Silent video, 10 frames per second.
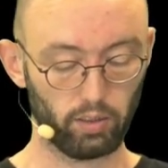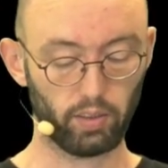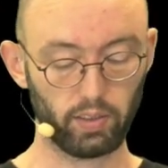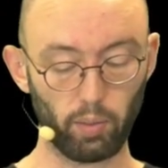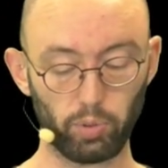
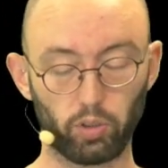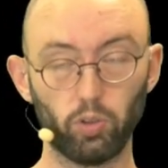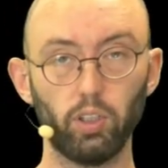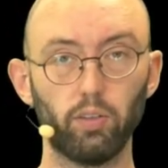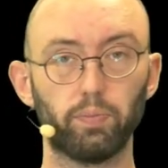The sample
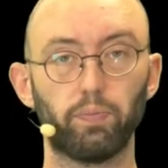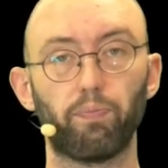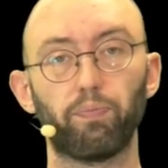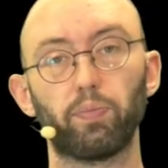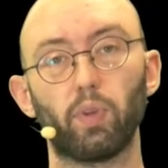unit
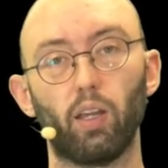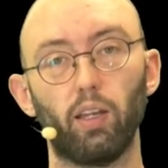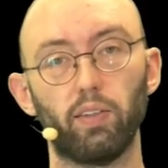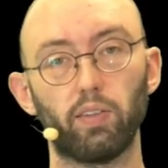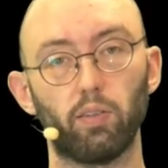
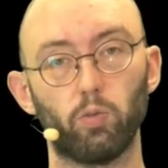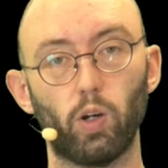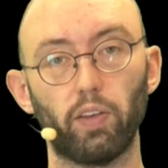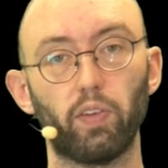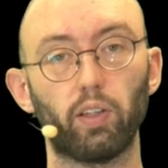is
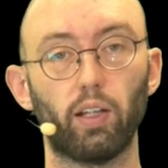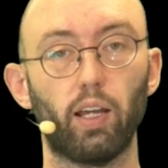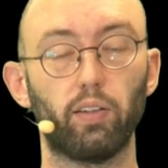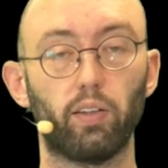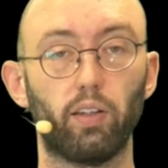one single
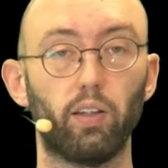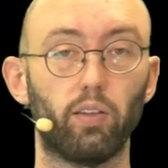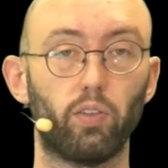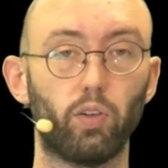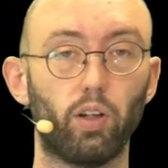
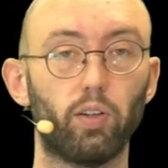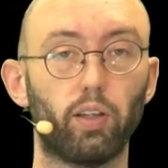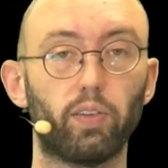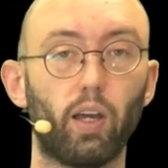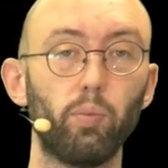entity. So in our
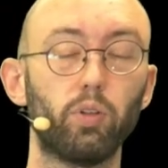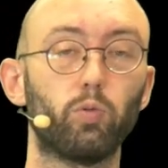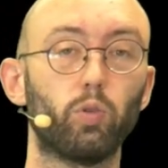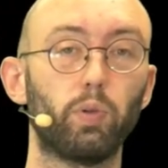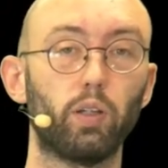example,
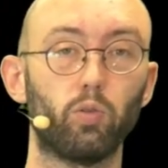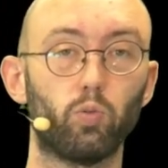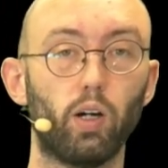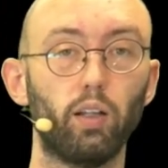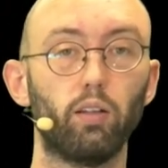it would be
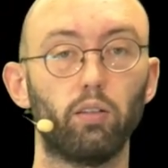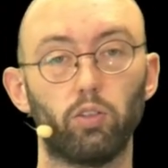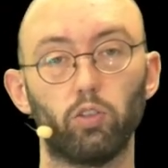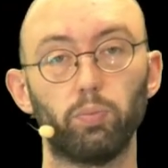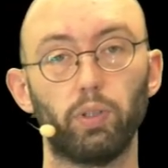one
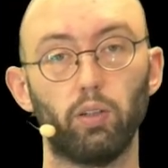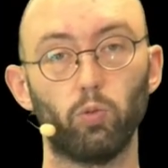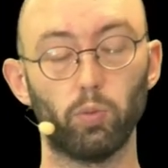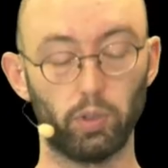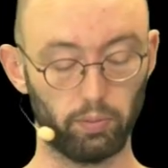
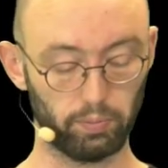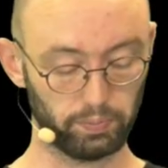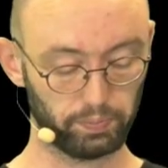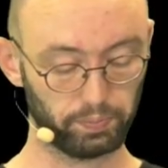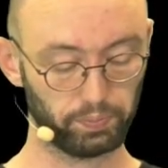European woman.
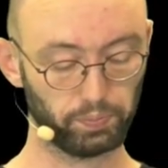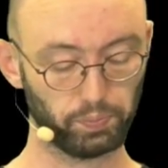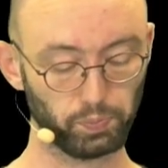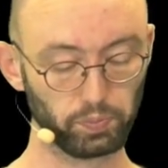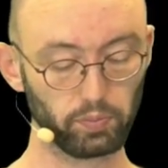
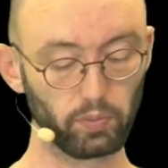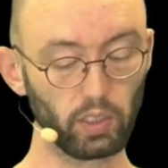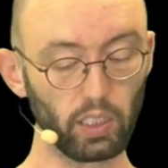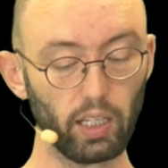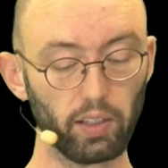
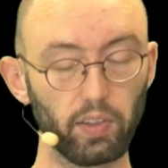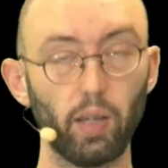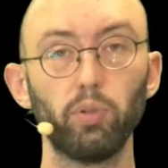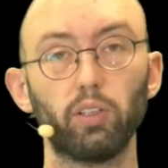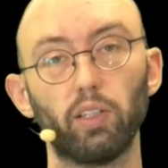And the
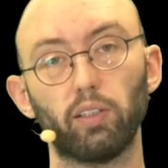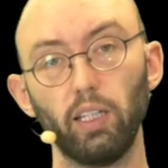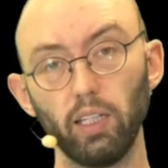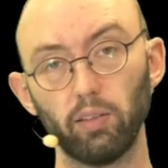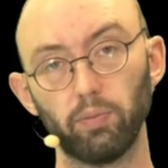sampling
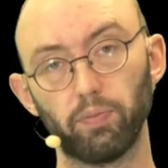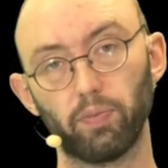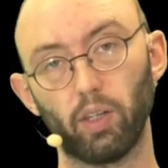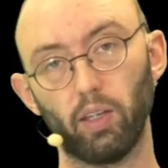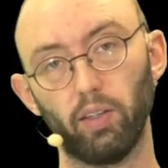technique
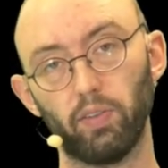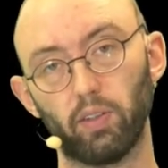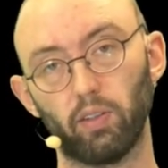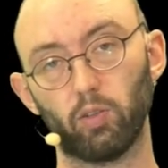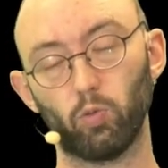
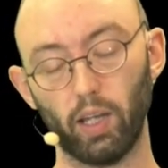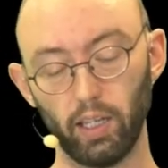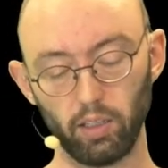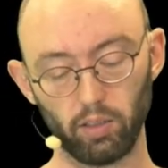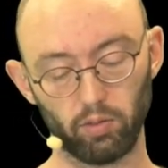is the
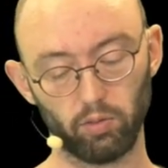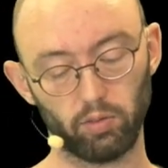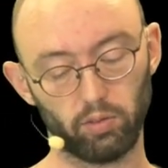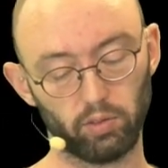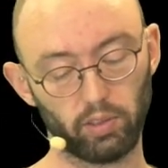way
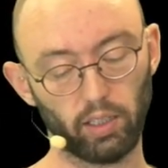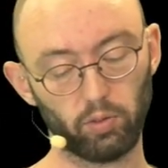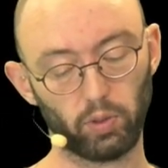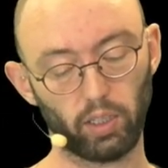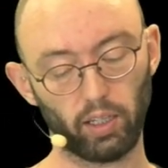
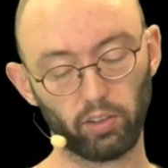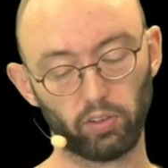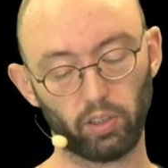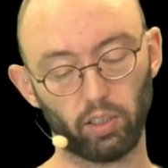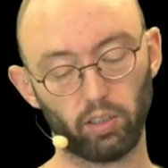that we
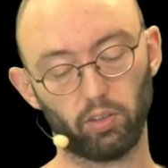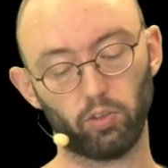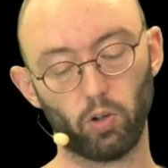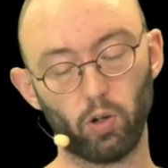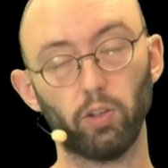actually
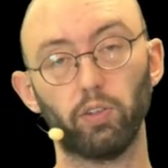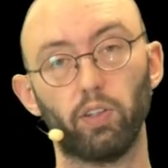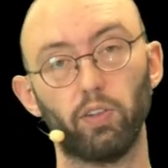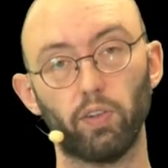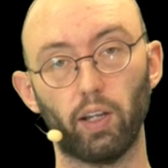draw
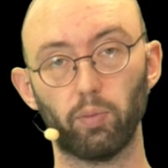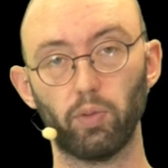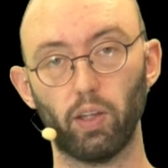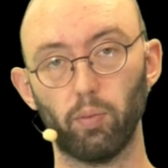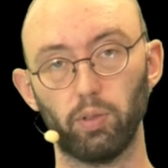this random
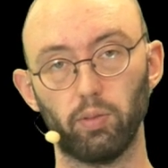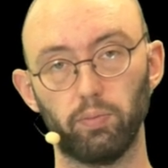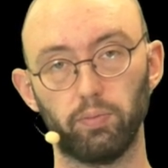sample.